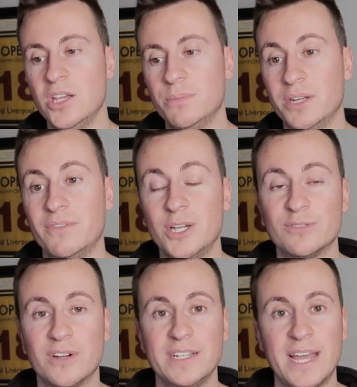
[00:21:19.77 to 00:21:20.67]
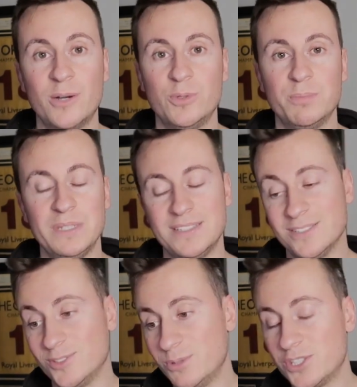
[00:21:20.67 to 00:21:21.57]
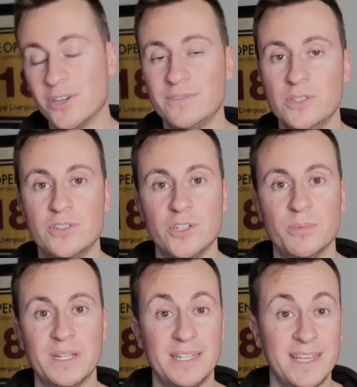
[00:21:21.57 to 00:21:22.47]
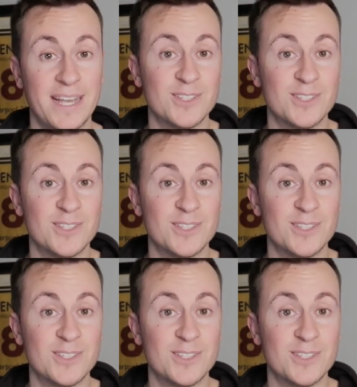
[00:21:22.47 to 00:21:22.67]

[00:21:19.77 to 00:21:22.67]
My advice right now would be to switch off YouTube and get